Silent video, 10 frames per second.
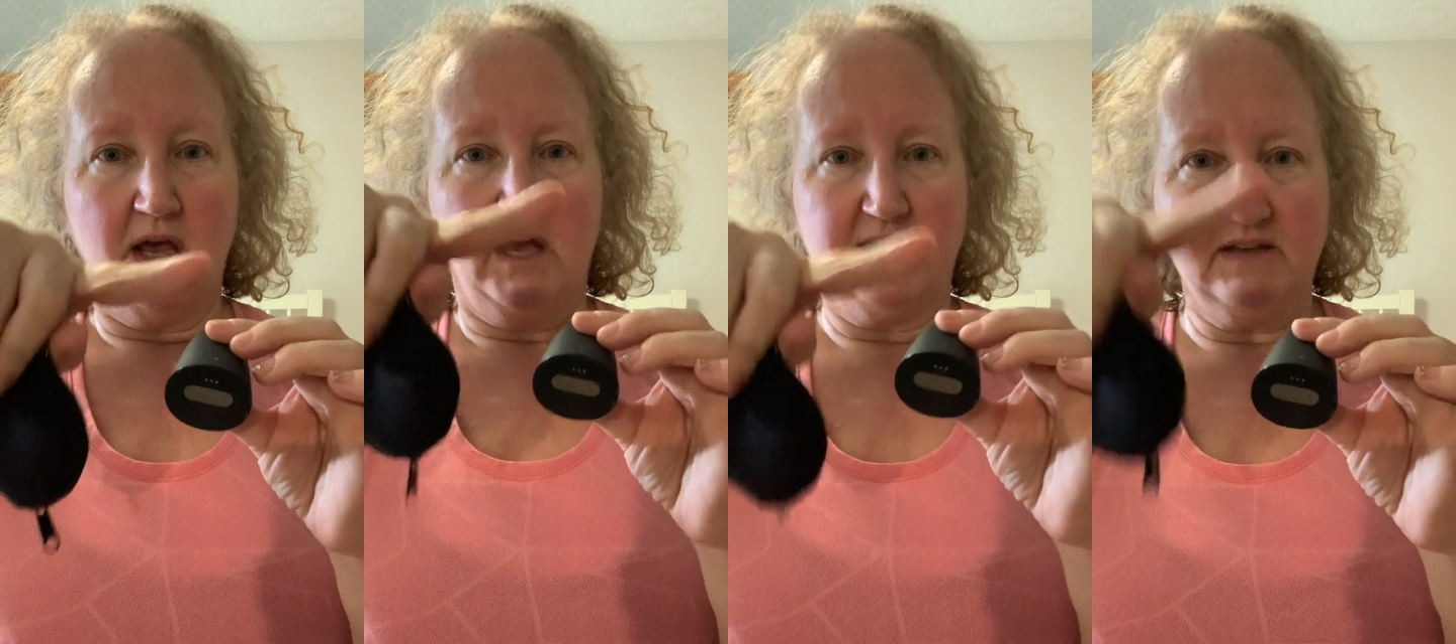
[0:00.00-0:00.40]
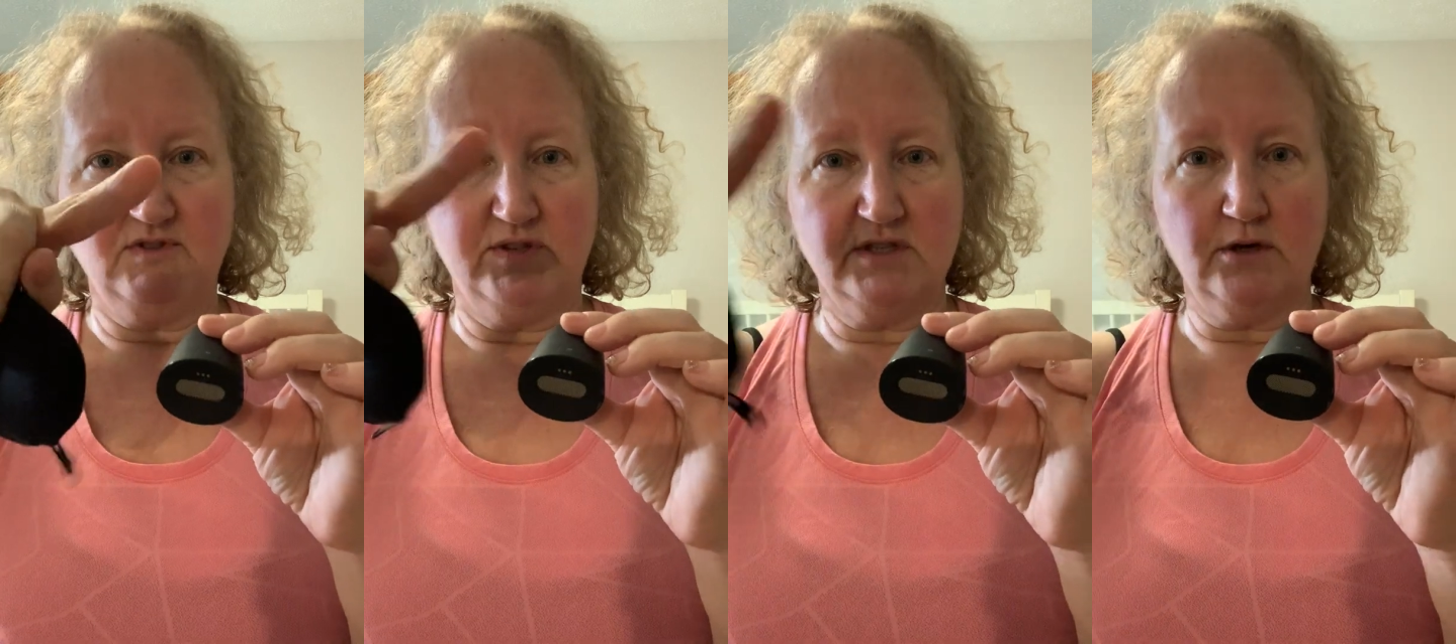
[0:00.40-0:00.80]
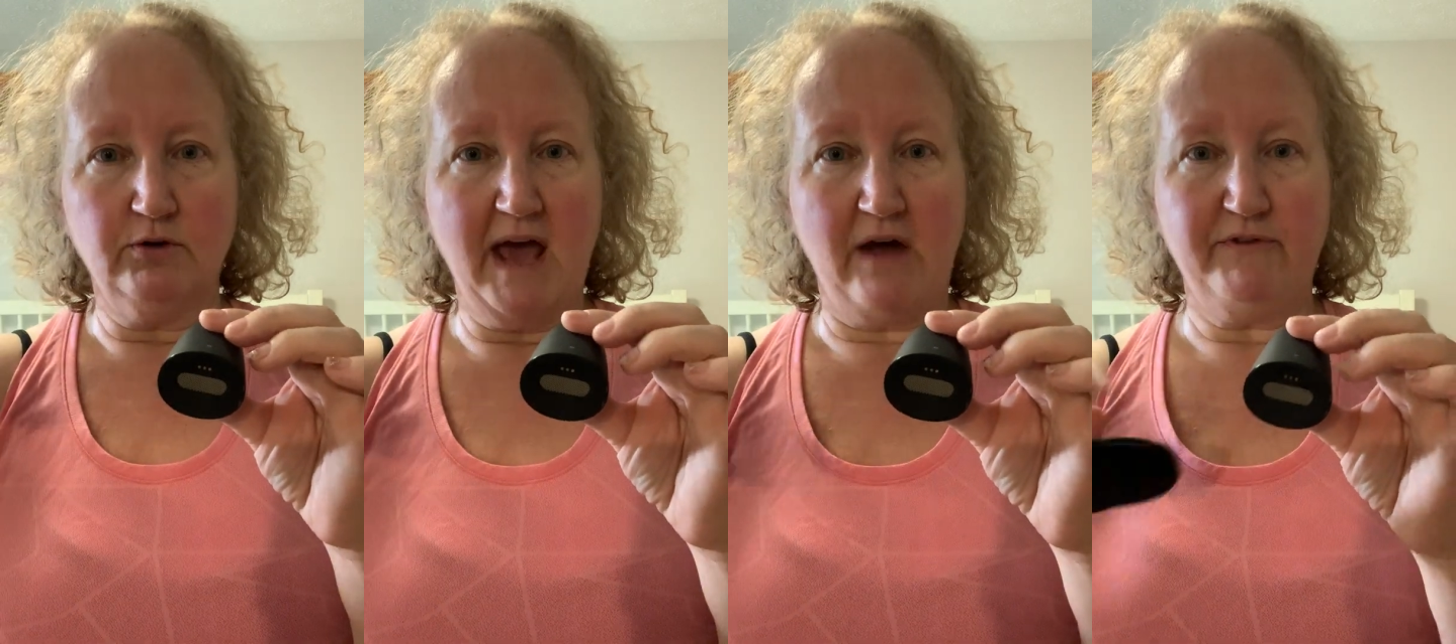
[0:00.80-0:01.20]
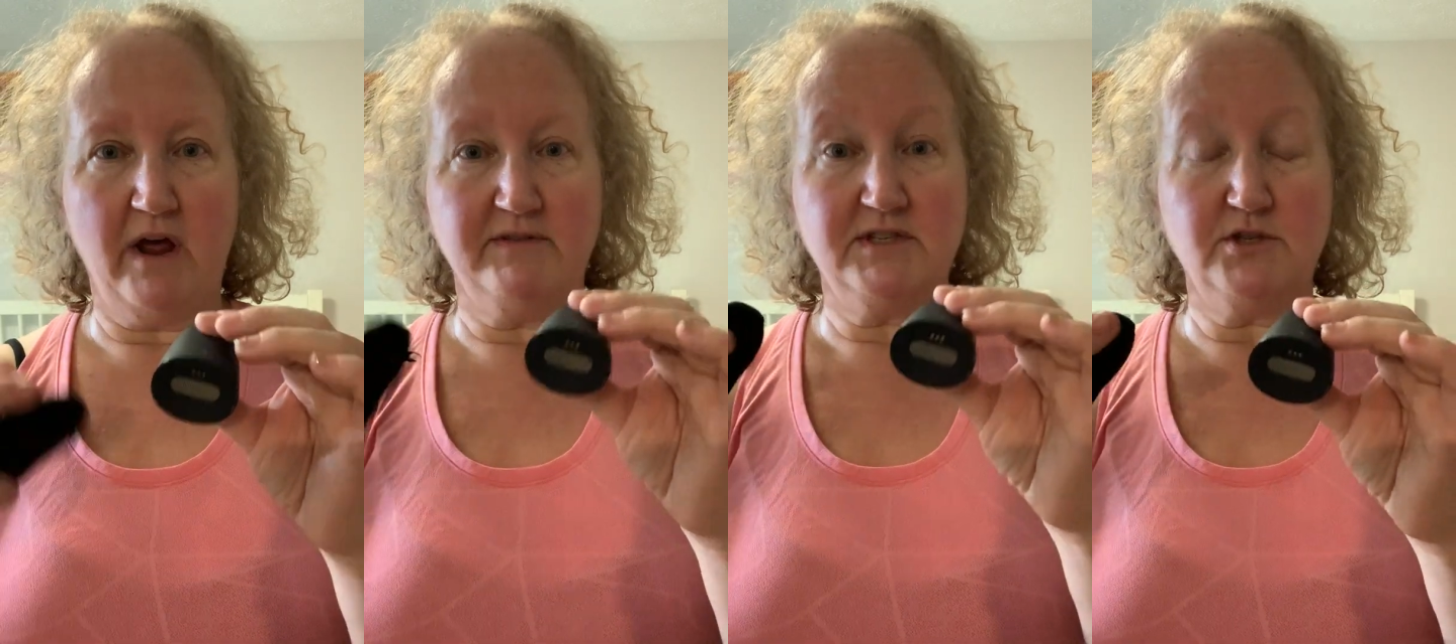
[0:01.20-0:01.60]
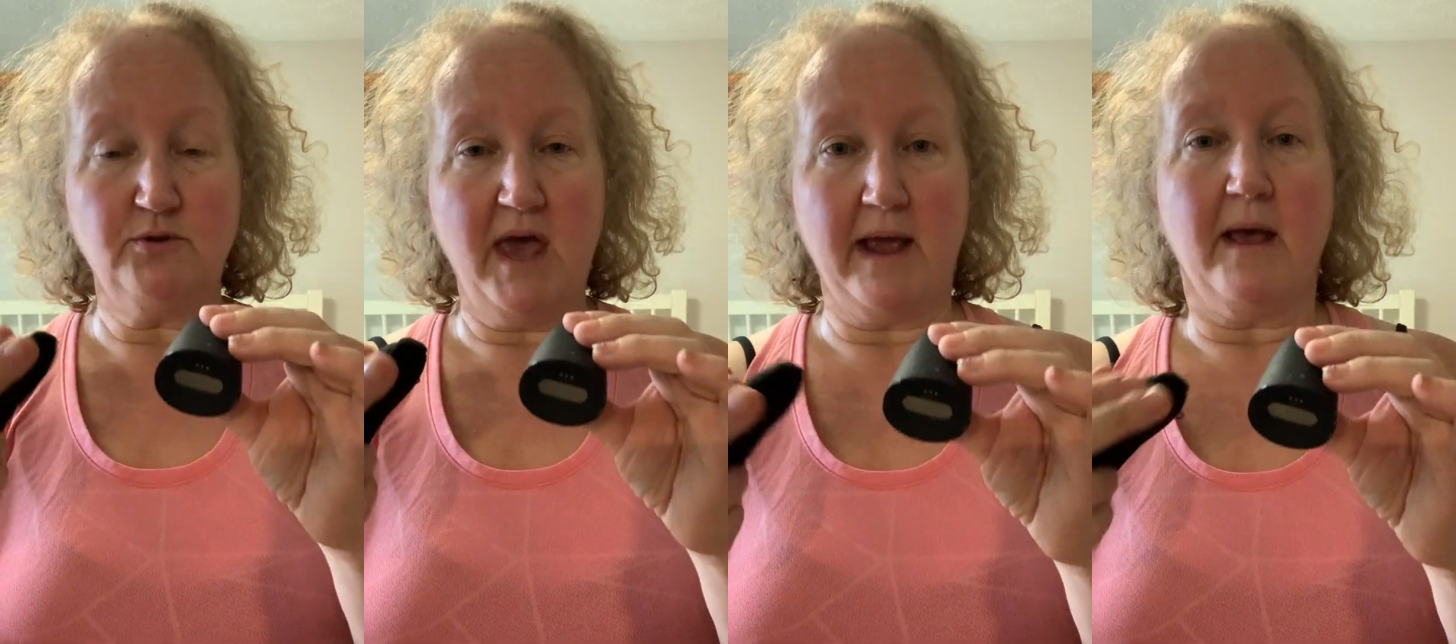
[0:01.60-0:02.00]
and it gives you this little countdown that says,
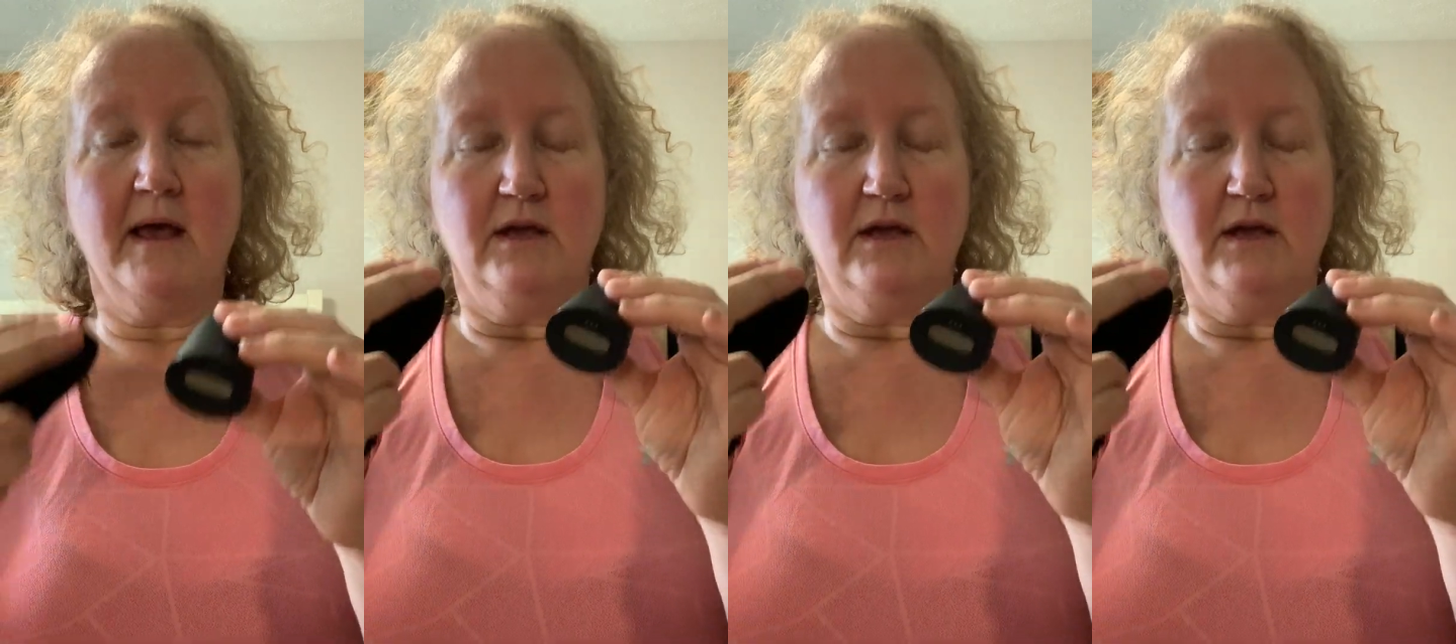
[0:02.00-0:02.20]
okay,